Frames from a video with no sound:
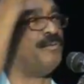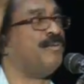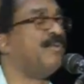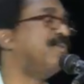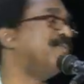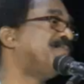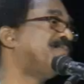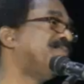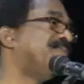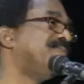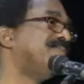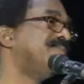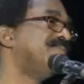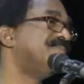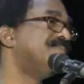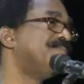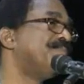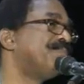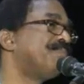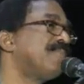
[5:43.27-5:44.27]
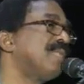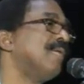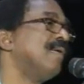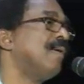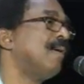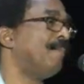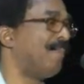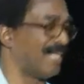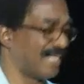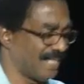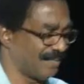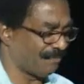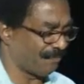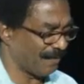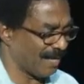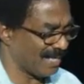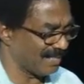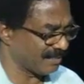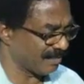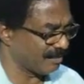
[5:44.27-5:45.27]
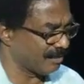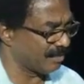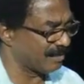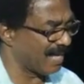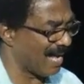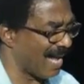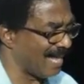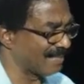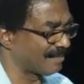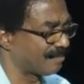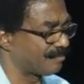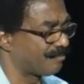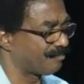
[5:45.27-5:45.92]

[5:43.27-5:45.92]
roof. But they failed to do that.